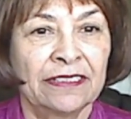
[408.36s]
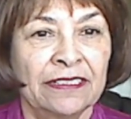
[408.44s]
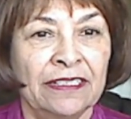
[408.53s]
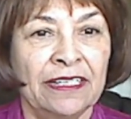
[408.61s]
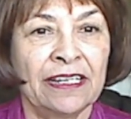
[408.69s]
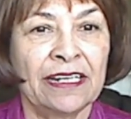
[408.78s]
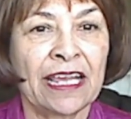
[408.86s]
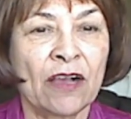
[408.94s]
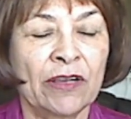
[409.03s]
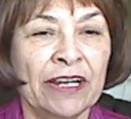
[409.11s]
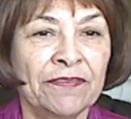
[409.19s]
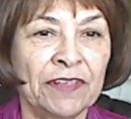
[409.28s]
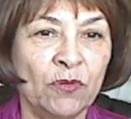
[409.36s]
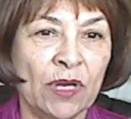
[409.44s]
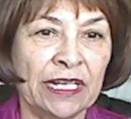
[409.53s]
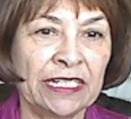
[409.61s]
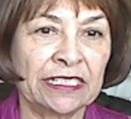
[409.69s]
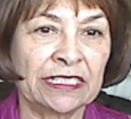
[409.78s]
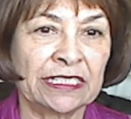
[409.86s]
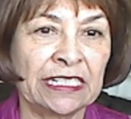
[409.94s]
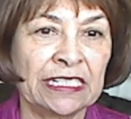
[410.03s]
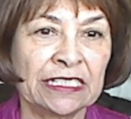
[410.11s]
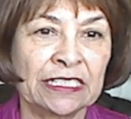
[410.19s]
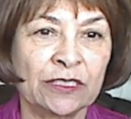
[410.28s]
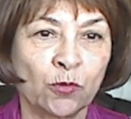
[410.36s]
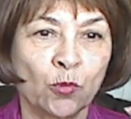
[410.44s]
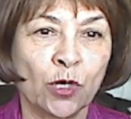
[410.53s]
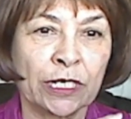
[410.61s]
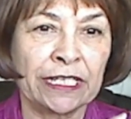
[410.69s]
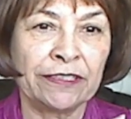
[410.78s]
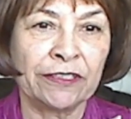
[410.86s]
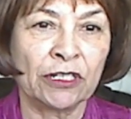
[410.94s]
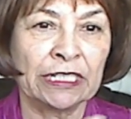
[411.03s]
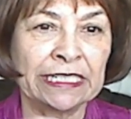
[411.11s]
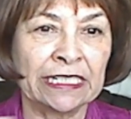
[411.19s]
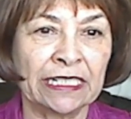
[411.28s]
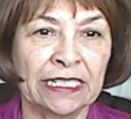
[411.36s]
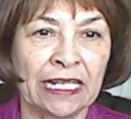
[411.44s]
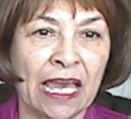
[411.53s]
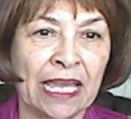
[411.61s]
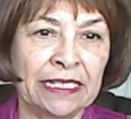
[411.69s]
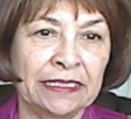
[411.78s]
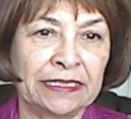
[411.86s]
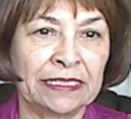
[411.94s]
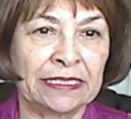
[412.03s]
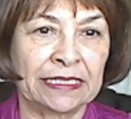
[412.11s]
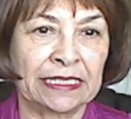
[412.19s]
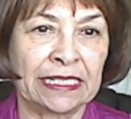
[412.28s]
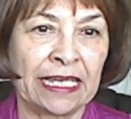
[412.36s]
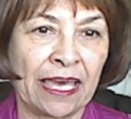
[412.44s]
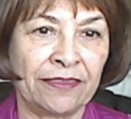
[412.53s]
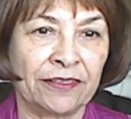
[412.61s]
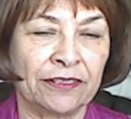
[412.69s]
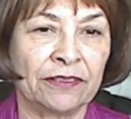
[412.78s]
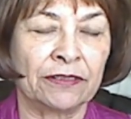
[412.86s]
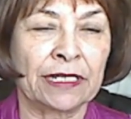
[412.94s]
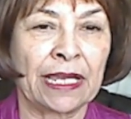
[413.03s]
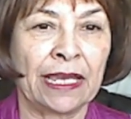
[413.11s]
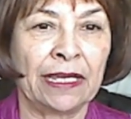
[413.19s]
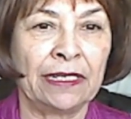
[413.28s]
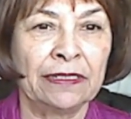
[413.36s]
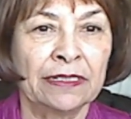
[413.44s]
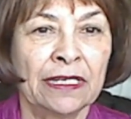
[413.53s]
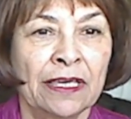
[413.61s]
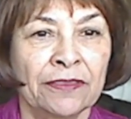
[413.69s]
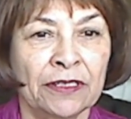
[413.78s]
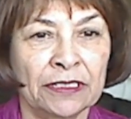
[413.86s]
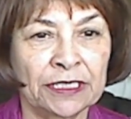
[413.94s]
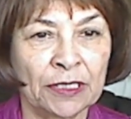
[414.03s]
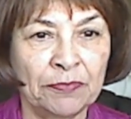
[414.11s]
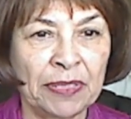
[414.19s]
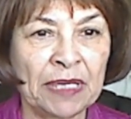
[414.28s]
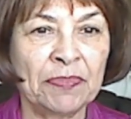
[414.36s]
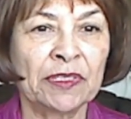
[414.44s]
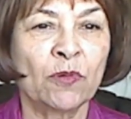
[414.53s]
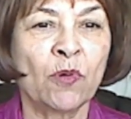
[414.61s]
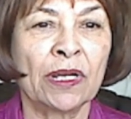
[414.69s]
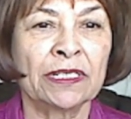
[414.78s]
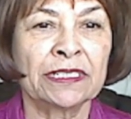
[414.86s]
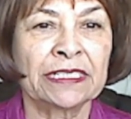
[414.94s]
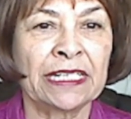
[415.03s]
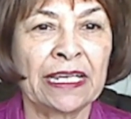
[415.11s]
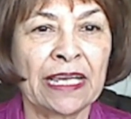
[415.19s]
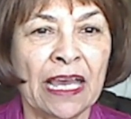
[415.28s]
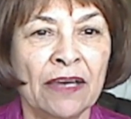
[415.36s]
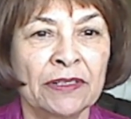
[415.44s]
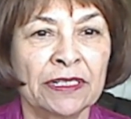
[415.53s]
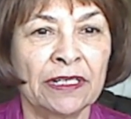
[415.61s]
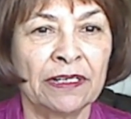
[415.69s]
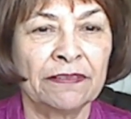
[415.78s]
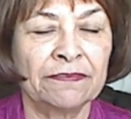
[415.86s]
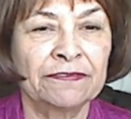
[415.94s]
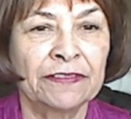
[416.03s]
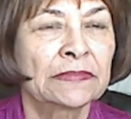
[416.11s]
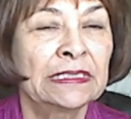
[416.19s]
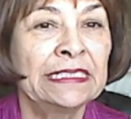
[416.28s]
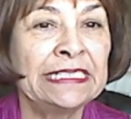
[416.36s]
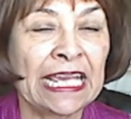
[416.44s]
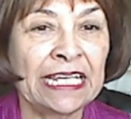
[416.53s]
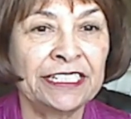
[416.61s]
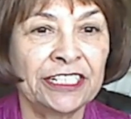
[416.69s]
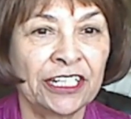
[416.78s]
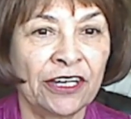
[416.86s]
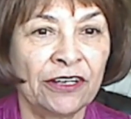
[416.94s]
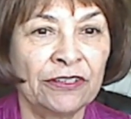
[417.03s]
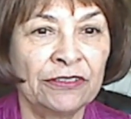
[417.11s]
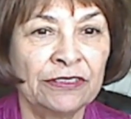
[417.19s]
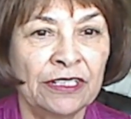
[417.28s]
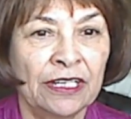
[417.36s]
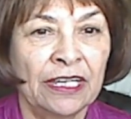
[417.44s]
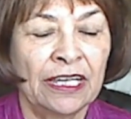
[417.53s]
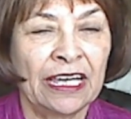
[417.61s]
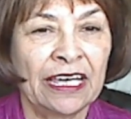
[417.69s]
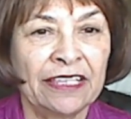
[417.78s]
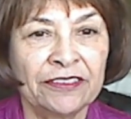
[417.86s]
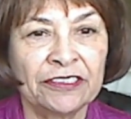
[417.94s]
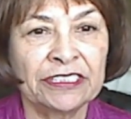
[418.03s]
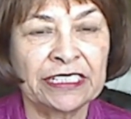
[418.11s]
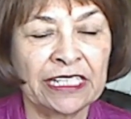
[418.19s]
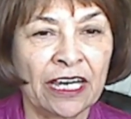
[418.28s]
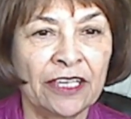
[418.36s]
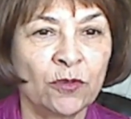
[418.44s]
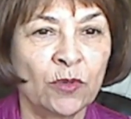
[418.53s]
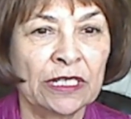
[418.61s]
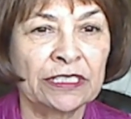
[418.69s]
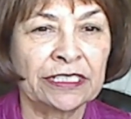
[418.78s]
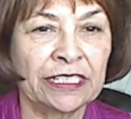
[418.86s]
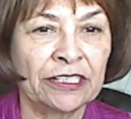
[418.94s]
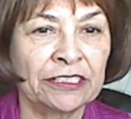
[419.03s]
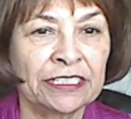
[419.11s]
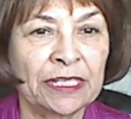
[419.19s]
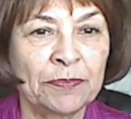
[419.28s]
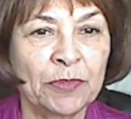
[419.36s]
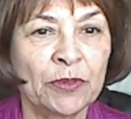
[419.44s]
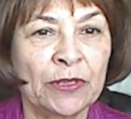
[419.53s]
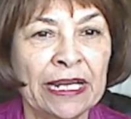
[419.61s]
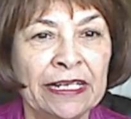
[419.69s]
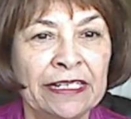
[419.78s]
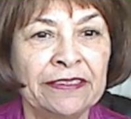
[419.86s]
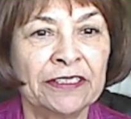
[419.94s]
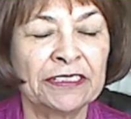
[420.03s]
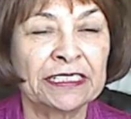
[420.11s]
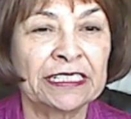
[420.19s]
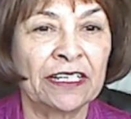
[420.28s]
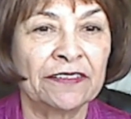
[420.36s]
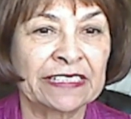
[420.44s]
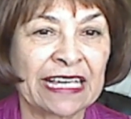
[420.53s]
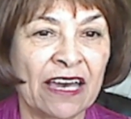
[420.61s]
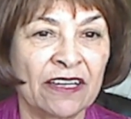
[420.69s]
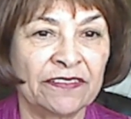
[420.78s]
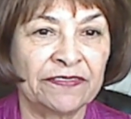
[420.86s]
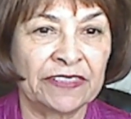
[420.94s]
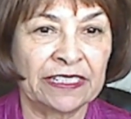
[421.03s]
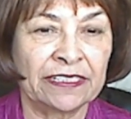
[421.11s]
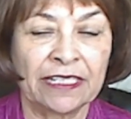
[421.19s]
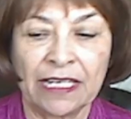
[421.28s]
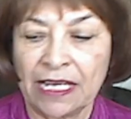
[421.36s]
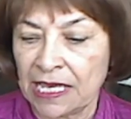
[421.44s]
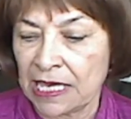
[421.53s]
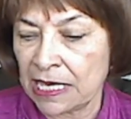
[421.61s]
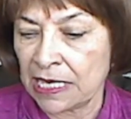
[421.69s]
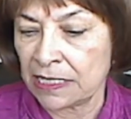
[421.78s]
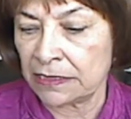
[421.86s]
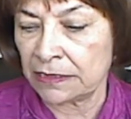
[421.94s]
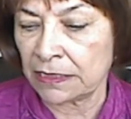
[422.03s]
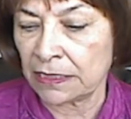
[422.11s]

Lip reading: and how everyone is working their little alliances together, okay? There's some people that want to stay out of NATO, and there's the other ones that are separating themselves out of it. And